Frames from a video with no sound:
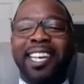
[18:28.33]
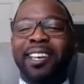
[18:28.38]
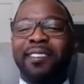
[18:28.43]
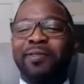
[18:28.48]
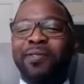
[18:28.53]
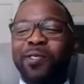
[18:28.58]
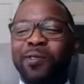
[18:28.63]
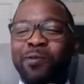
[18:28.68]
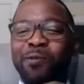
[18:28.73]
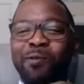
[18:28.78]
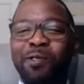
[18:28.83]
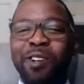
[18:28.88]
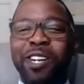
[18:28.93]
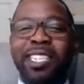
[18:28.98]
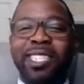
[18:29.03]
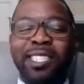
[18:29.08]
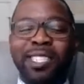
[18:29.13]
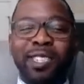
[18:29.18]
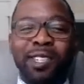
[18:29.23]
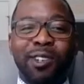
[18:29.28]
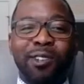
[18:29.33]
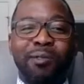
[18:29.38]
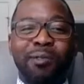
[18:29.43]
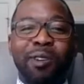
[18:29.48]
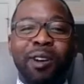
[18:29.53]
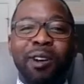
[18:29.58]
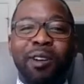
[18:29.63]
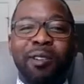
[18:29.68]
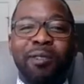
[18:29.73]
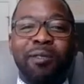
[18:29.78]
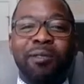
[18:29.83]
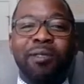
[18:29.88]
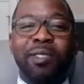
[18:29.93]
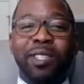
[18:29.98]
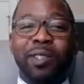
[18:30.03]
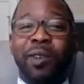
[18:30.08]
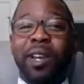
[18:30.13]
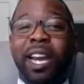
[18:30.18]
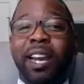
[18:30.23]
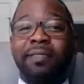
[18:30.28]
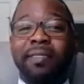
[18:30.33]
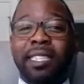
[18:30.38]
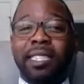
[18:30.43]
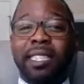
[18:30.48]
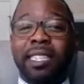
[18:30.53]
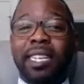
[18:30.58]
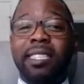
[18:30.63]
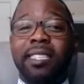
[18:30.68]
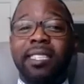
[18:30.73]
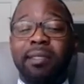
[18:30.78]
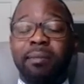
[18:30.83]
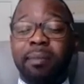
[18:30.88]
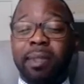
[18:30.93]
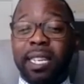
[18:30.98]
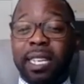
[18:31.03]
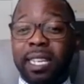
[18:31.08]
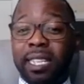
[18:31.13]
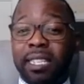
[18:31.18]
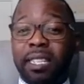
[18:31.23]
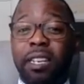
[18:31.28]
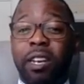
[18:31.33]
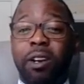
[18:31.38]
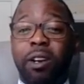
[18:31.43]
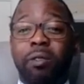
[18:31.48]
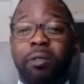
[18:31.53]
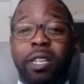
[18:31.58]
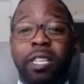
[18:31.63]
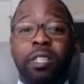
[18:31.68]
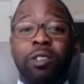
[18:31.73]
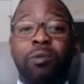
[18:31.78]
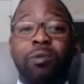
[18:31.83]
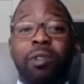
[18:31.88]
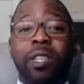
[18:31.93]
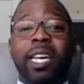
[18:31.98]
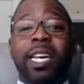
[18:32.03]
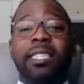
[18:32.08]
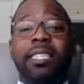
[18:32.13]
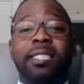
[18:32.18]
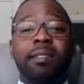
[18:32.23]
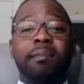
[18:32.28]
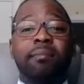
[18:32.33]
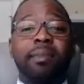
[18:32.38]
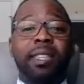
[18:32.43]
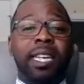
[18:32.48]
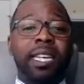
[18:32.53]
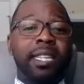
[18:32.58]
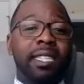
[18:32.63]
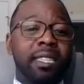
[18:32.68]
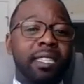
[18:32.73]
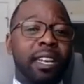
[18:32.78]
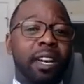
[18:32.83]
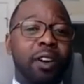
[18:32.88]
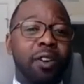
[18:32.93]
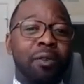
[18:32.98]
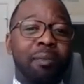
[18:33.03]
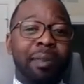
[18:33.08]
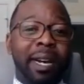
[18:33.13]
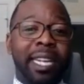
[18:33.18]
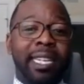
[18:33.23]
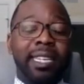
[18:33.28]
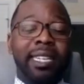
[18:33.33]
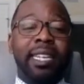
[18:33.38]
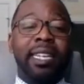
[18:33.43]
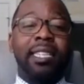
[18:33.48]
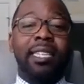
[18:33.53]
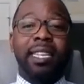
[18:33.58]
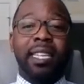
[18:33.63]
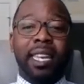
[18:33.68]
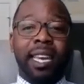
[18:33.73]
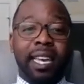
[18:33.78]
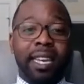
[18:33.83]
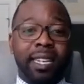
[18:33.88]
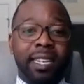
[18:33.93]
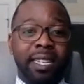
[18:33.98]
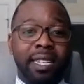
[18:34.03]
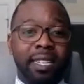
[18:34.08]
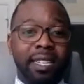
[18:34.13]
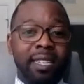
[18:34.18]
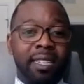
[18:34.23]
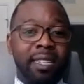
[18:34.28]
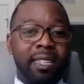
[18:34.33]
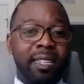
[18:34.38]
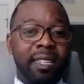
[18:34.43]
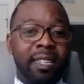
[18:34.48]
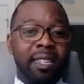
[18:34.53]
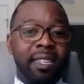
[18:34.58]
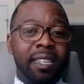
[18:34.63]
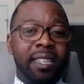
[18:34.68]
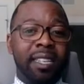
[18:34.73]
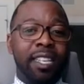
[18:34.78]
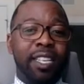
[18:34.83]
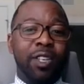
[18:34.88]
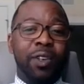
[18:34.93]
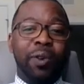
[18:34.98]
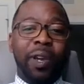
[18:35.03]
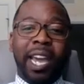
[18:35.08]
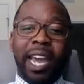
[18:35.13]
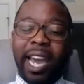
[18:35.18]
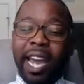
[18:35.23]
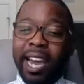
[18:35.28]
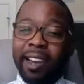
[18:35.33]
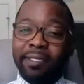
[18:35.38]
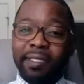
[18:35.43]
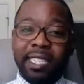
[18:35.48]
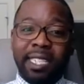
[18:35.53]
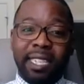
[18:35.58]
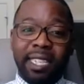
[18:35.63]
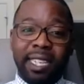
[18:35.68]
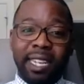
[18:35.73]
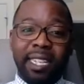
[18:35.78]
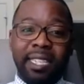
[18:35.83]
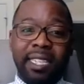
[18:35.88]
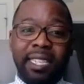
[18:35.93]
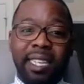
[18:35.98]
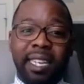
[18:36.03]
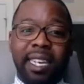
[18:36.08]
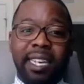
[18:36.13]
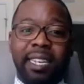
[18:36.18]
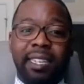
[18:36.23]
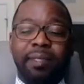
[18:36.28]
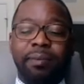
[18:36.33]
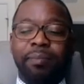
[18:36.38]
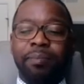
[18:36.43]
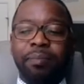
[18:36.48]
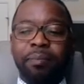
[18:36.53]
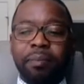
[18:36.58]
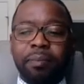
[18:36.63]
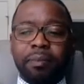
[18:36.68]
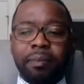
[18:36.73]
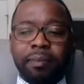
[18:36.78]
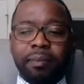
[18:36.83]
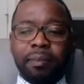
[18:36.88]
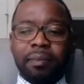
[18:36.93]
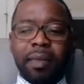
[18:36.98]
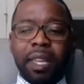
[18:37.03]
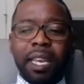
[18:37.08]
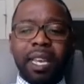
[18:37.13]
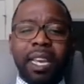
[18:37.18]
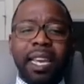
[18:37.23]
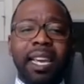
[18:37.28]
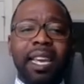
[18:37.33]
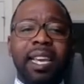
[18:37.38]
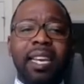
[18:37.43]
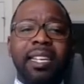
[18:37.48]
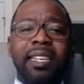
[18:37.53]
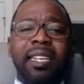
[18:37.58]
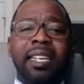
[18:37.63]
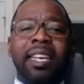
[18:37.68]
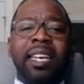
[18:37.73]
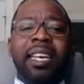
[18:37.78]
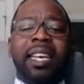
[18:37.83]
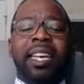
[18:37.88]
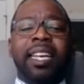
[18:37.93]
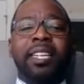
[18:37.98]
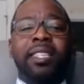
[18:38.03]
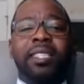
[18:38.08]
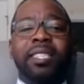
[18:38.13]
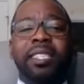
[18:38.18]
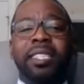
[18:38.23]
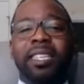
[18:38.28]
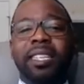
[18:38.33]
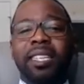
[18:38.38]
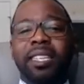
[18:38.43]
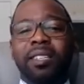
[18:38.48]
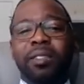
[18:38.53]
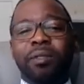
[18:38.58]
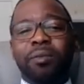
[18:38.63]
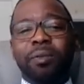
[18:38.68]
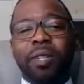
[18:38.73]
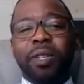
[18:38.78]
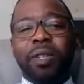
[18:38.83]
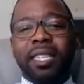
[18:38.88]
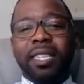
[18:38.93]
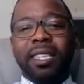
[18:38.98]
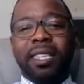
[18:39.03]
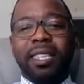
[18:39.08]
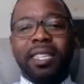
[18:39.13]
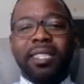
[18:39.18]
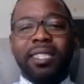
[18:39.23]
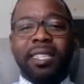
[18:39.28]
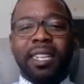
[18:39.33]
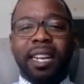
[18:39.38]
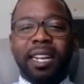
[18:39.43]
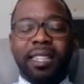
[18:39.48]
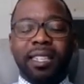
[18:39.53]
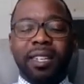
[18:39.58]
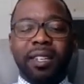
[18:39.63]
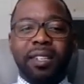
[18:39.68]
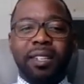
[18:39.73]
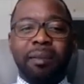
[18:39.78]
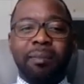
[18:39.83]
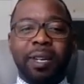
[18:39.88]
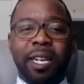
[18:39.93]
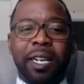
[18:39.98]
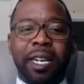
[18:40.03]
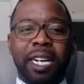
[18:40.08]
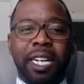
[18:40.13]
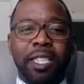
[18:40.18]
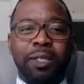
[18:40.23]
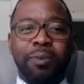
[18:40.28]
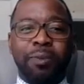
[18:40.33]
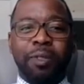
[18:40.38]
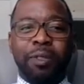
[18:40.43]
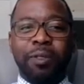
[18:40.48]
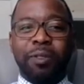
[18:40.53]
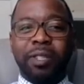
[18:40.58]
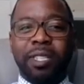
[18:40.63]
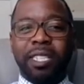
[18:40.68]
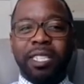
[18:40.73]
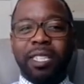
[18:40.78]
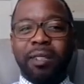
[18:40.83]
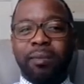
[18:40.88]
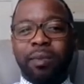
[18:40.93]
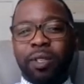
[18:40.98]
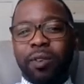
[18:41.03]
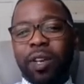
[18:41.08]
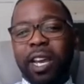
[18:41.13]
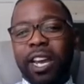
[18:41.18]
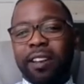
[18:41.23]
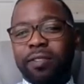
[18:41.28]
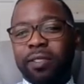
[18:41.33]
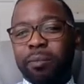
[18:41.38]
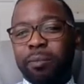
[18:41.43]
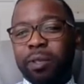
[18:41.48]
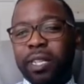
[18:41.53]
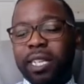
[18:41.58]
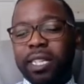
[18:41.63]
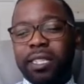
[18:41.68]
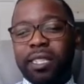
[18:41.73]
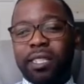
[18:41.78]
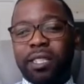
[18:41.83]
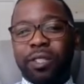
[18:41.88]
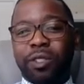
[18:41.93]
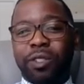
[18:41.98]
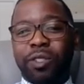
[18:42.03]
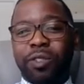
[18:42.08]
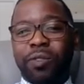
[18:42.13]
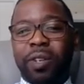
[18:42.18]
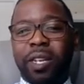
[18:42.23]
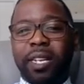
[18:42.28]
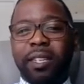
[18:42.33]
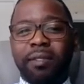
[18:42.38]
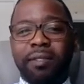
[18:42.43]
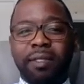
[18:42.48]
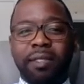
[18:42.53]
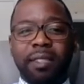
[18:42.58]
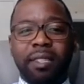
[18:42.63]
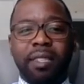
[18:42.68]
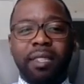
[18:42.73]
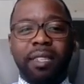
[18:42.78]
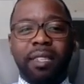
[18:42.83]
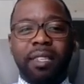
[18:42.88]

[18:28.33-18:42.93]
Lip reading: If you want to grow, you have to let some things go. And you let some things go by delegating. You have to delegate. And here's the deal. One of the things that I learned about entrepreneurship, you have to play to your strengths.